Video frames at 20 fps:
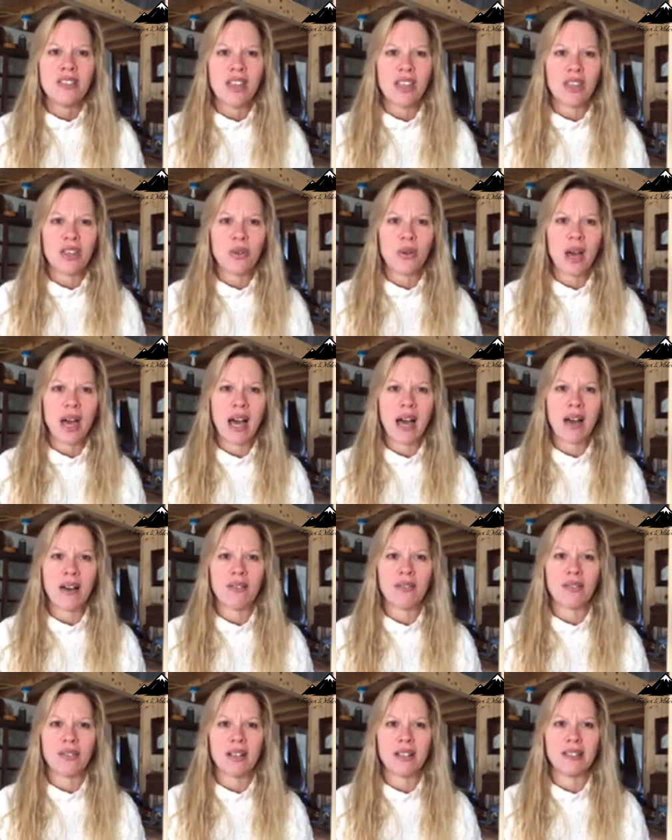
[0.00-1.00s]
that you
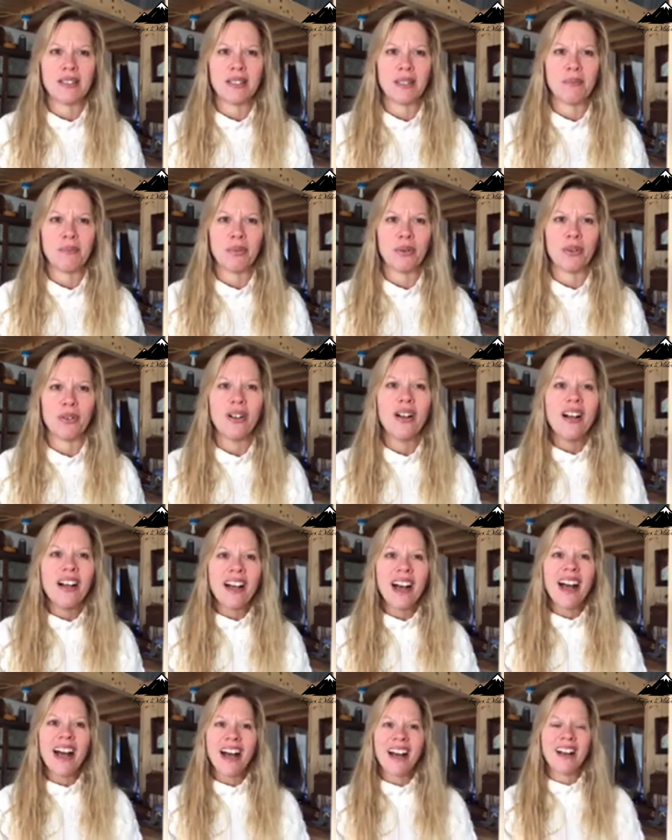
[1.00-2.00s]
have a dimple.
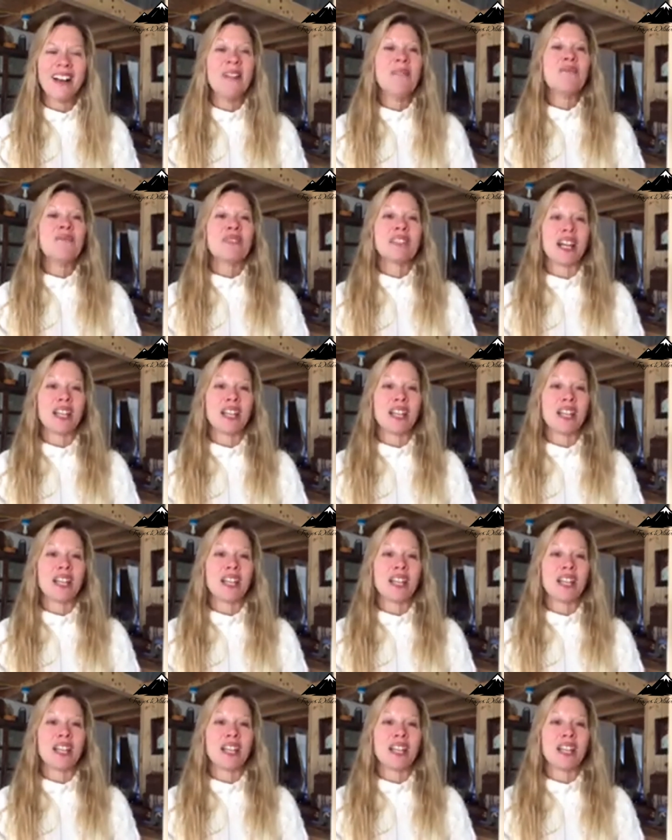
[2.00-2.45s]
Ah,